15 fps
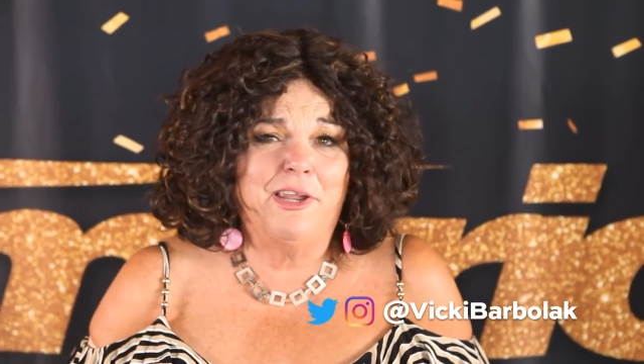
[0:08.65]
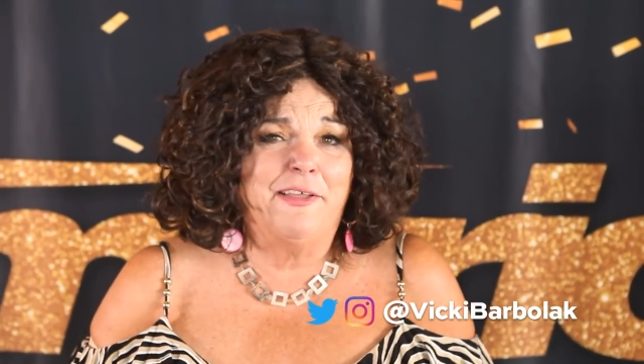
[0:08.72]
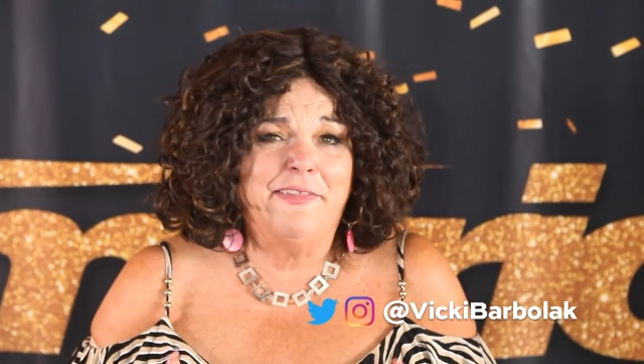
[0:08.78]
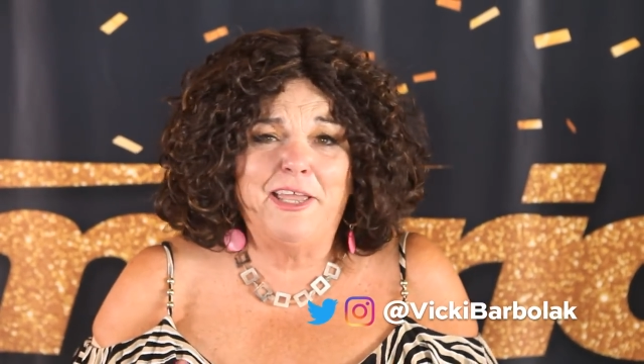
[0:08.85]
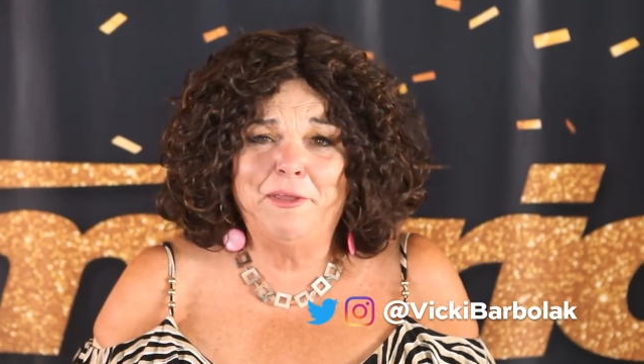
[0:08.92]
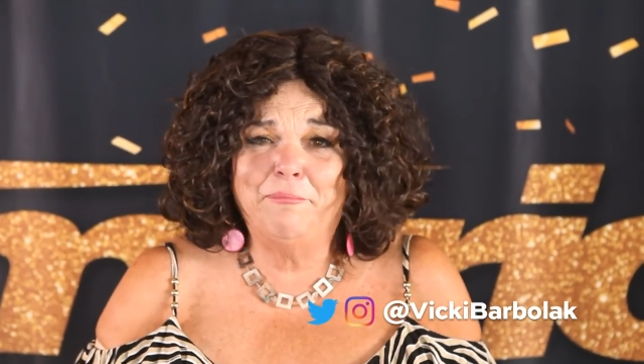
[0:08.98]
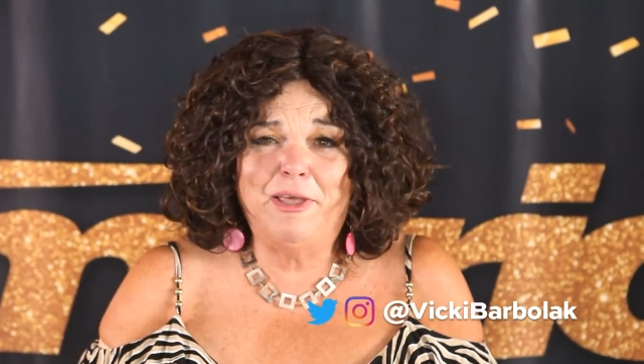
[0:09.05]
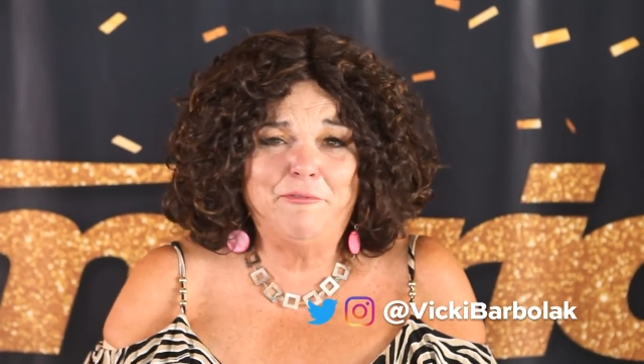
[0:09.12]
I
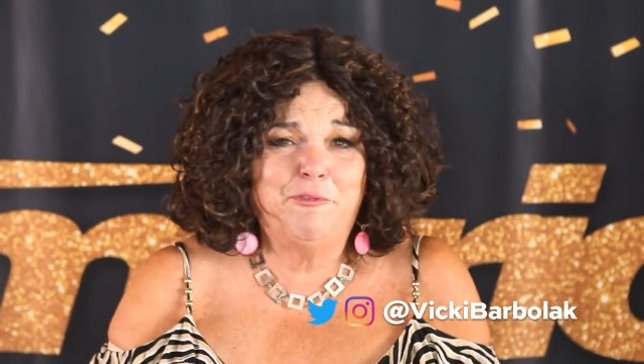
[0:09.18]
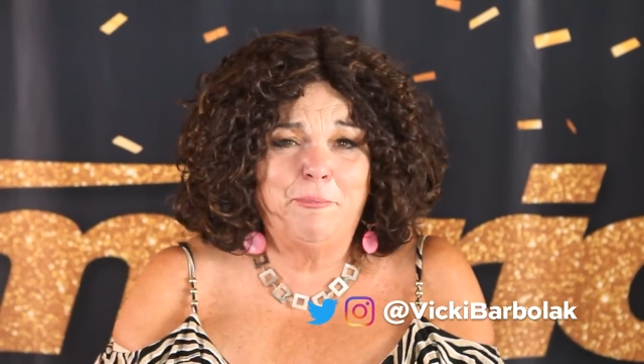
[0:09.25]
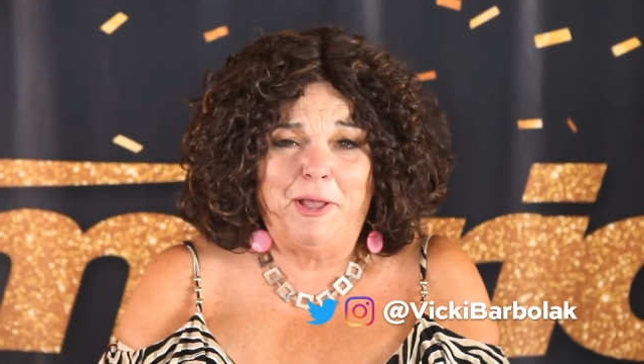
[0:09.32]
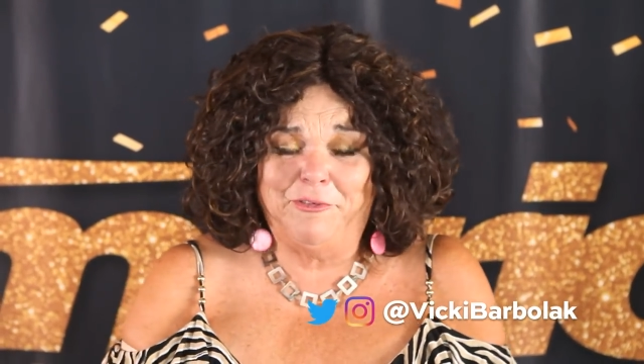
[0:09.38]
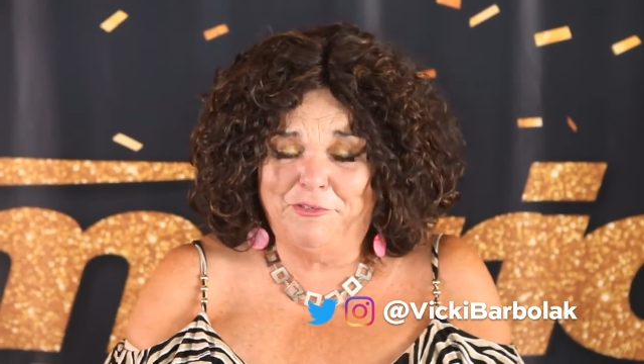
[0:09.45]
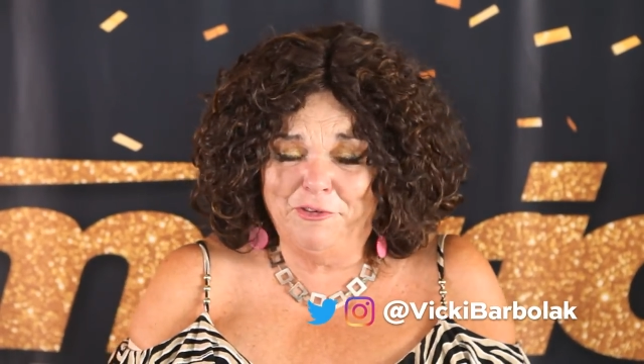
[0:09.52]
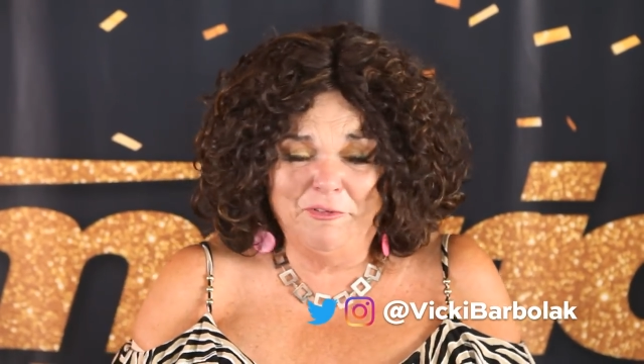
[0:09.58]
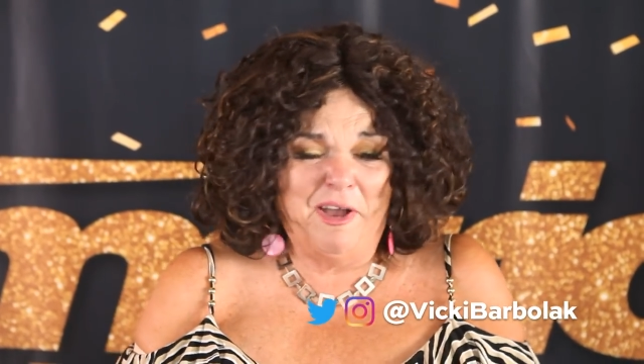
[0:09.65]
lay in bed for
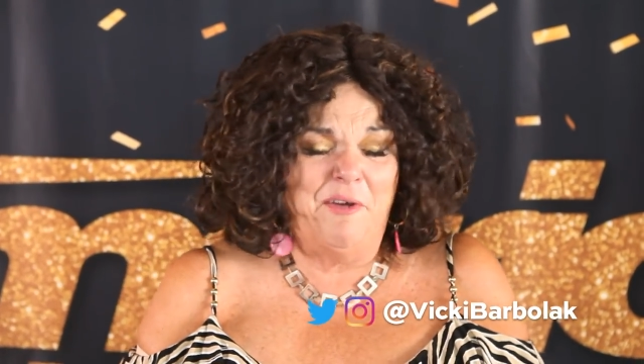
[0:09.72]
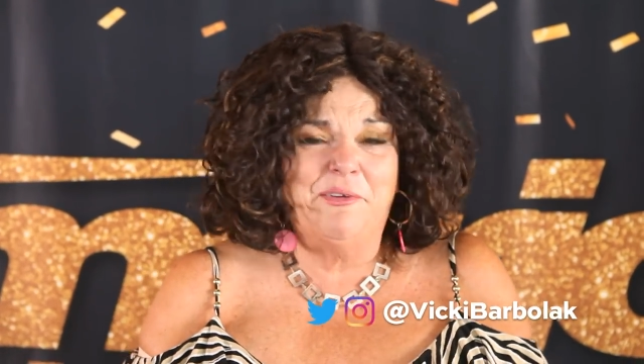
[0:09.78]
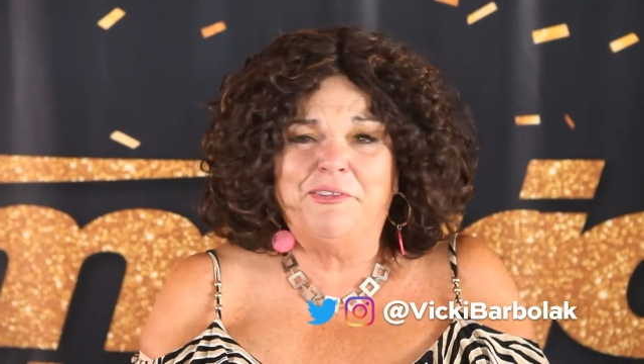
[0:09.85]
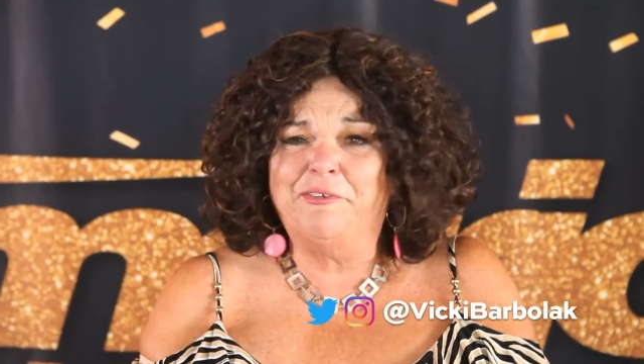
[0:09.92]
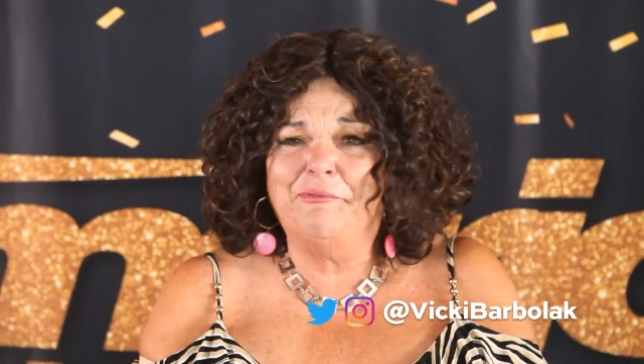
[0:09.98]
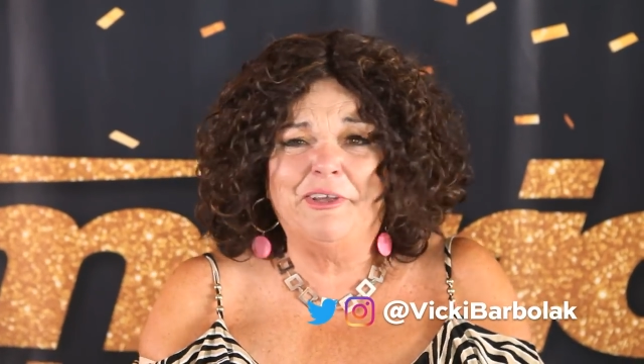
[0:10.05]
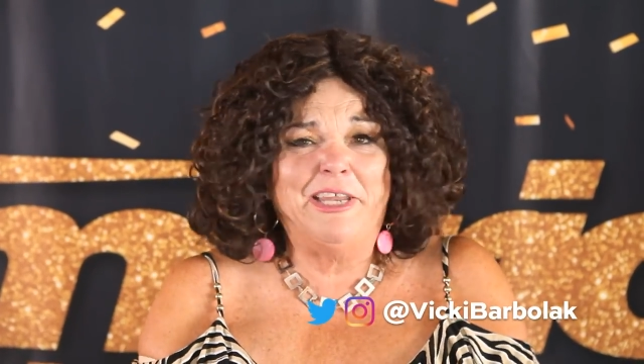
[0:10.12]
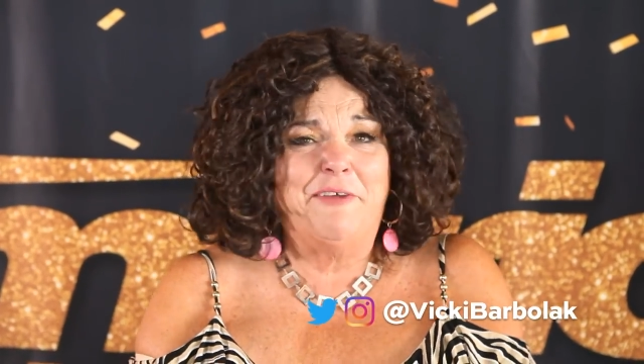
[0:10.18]
about two hours
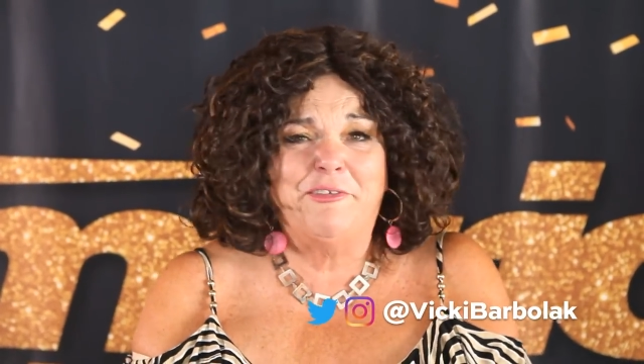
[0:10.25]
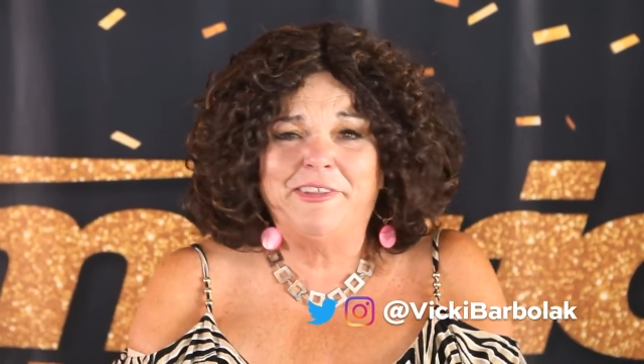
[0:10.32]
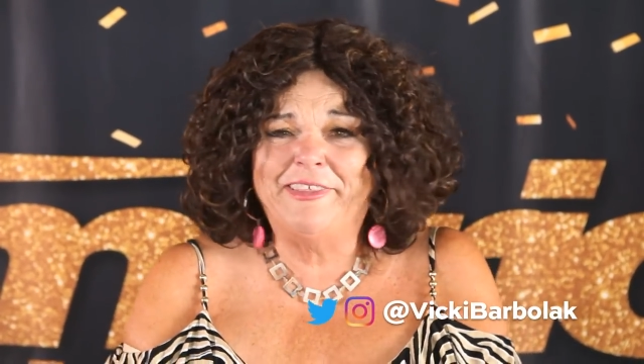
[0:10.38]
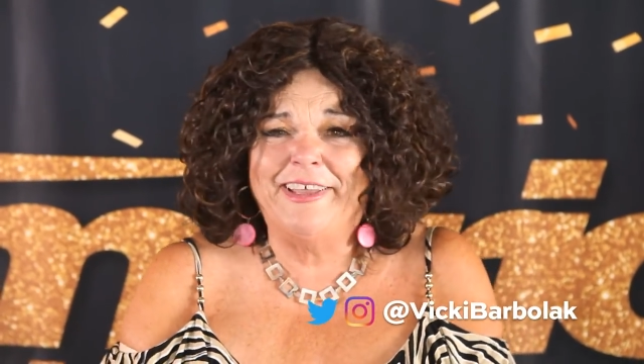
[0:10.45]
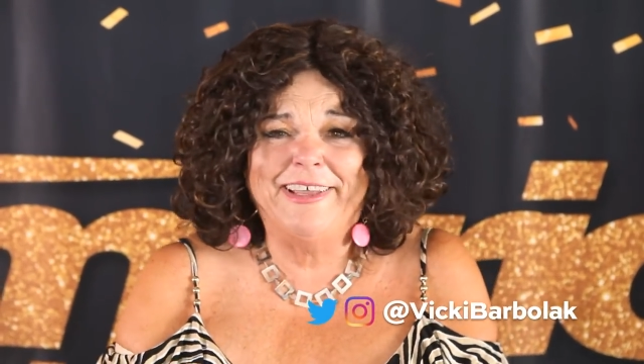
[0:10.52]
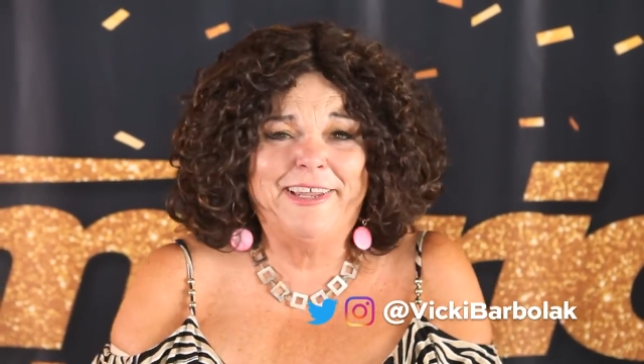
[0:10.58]
and read everything,